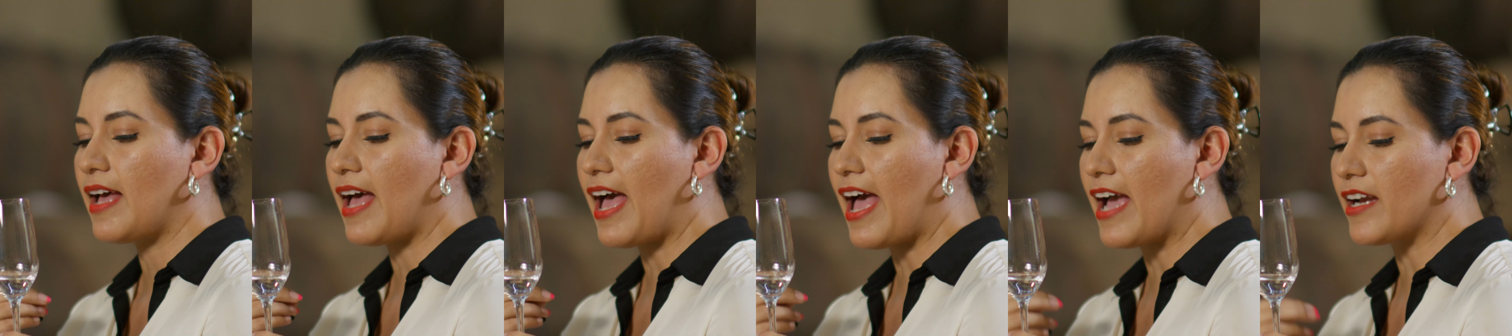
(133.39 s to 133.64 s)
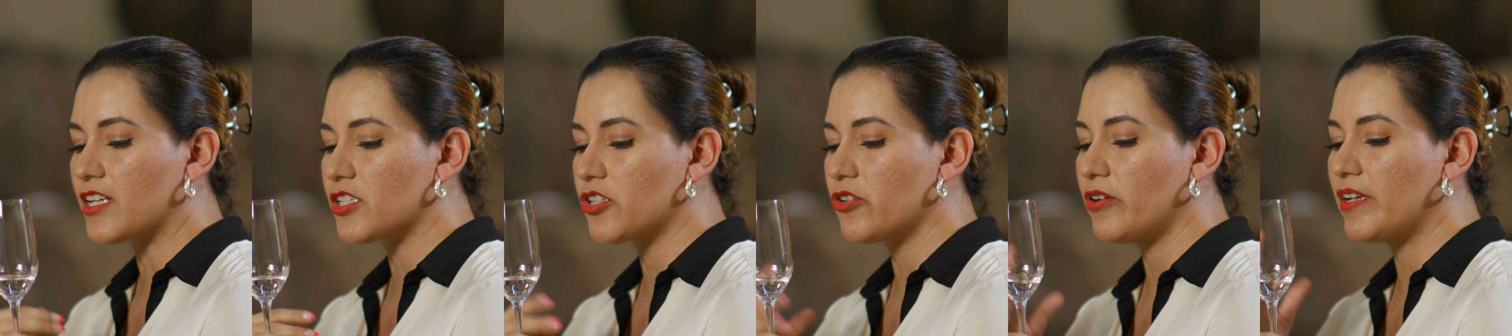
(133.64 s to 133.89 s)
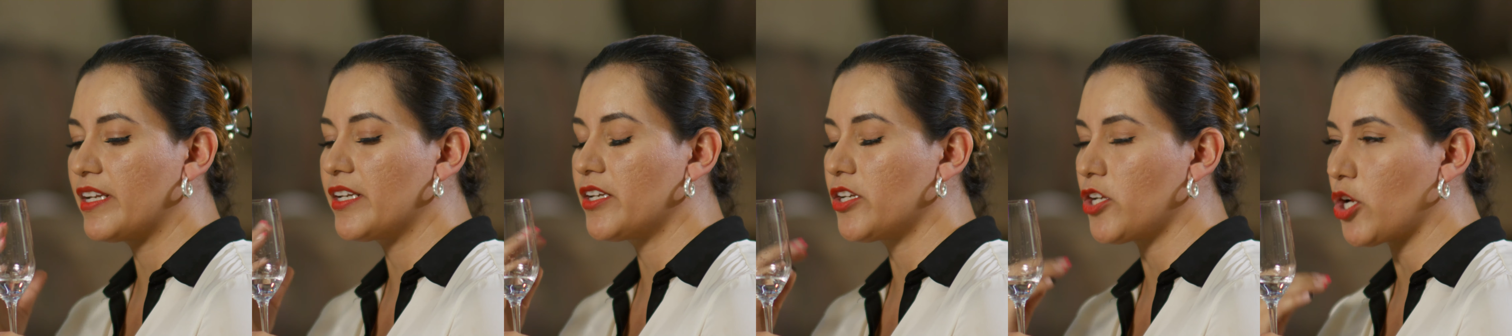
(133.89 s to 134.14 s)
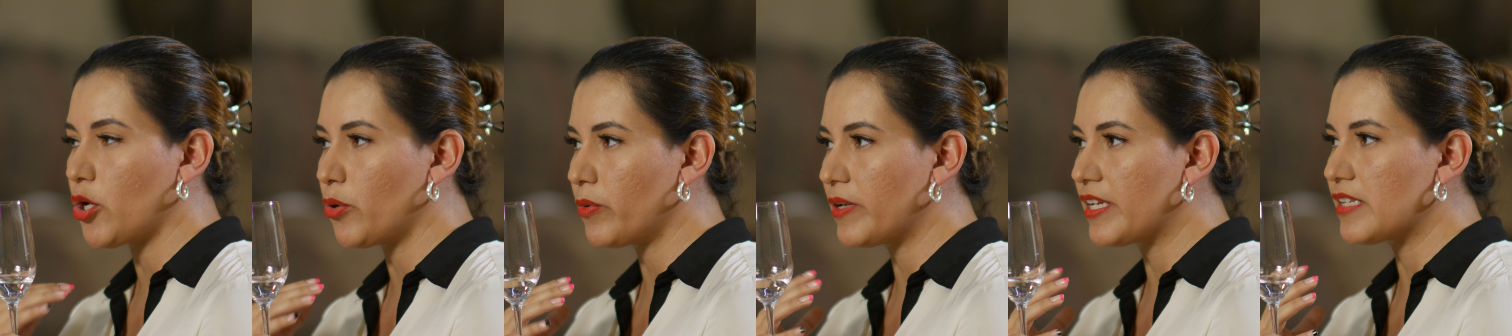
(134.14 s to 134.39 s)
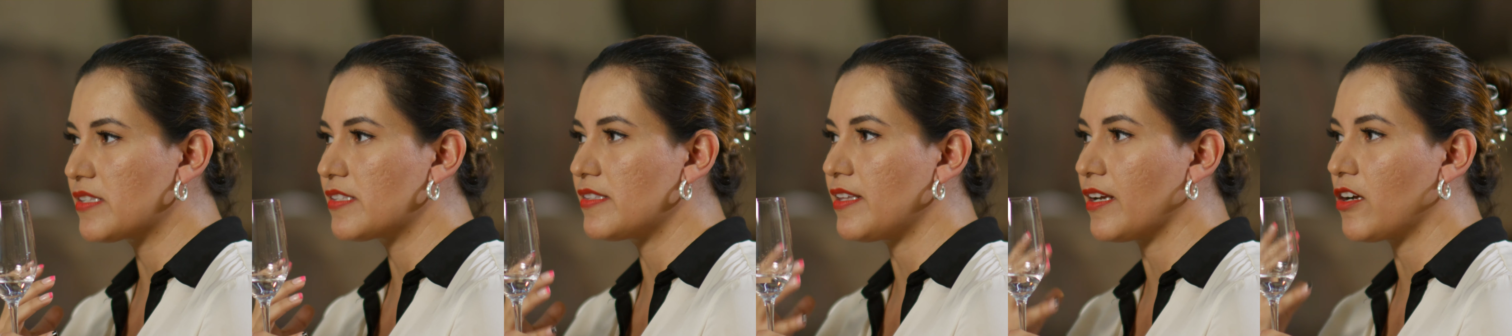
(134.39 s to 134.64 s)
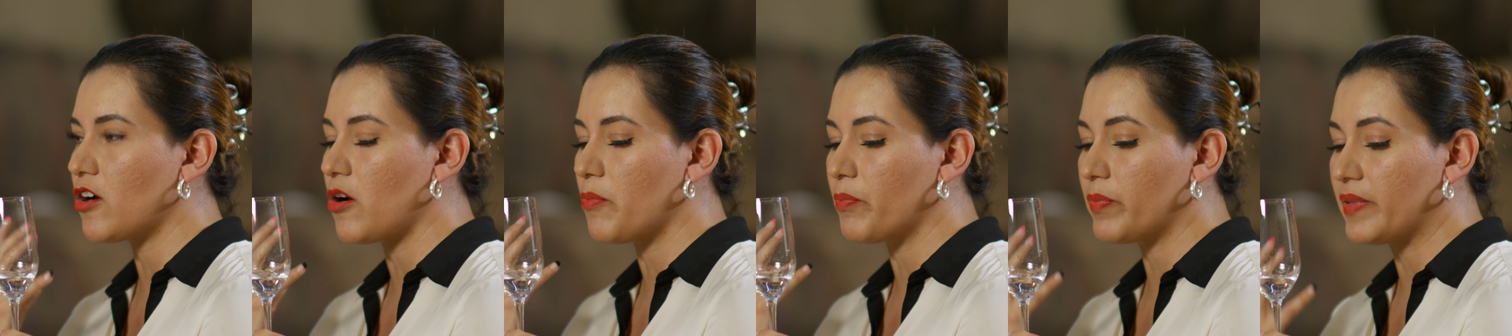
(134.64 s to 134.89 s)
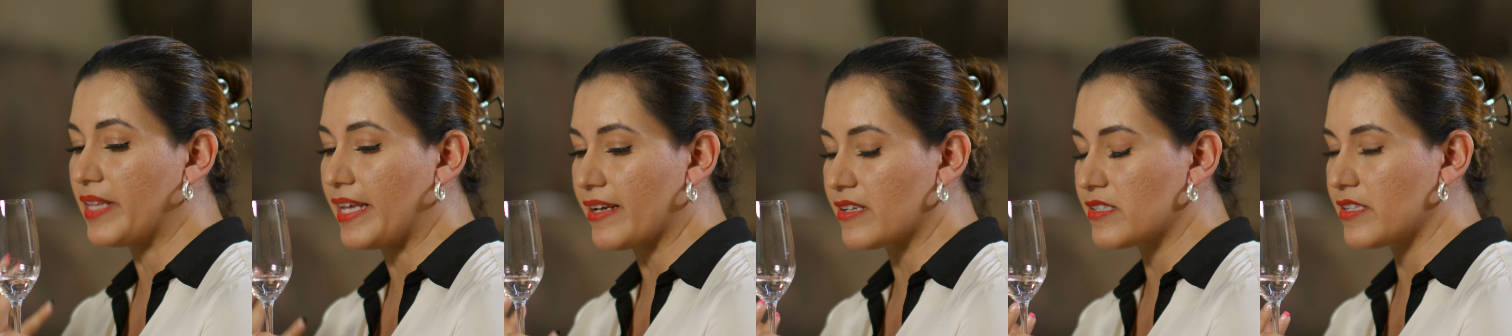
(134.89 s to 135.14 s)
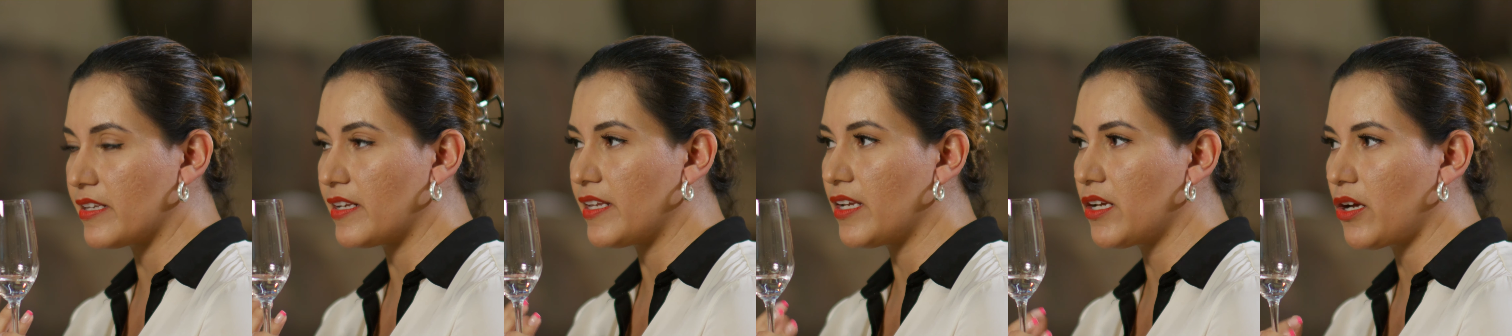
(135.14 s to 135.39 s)
actually notice the
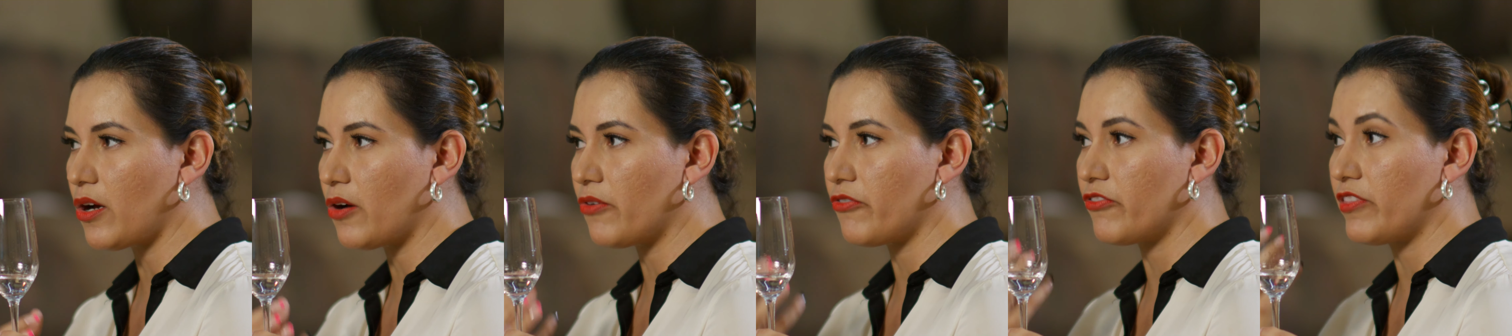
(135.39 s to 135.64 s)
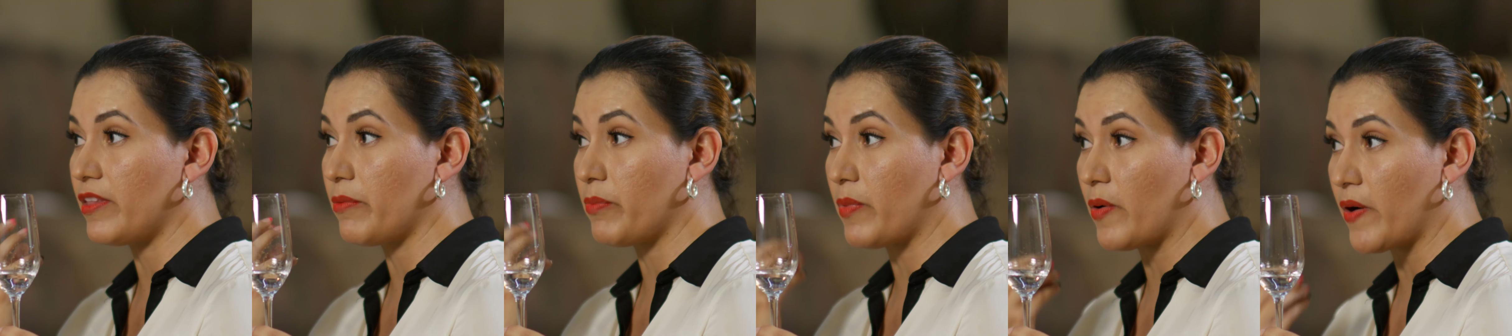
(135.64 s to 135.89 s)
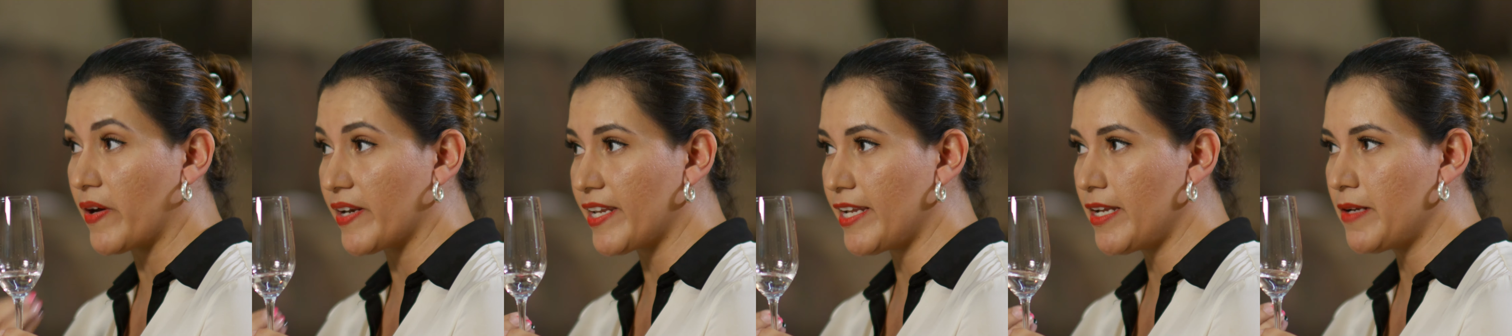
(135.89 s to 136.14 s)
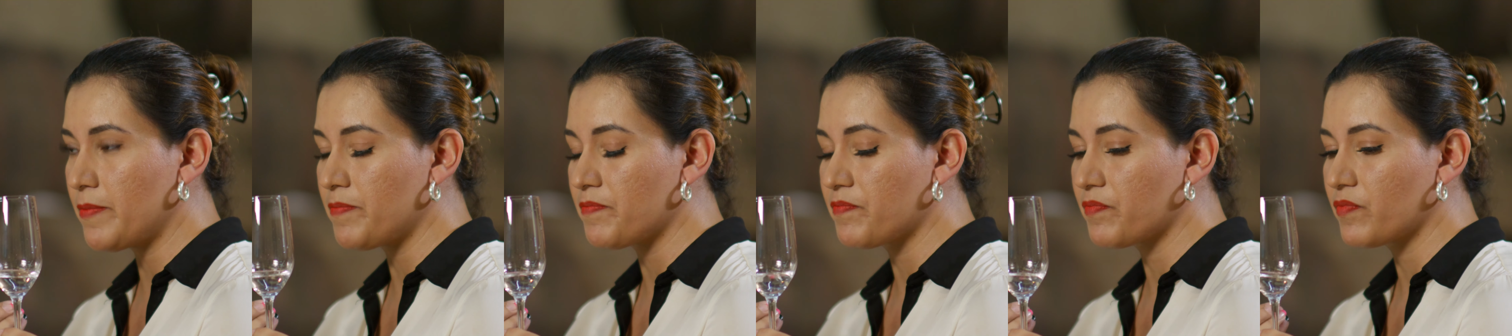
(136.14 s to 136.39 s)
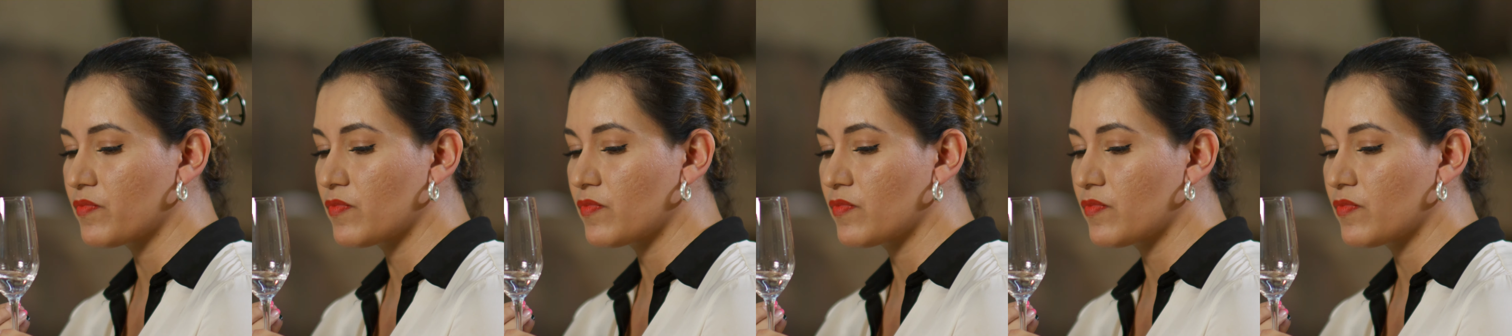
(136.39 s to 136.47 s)
complexity of the body.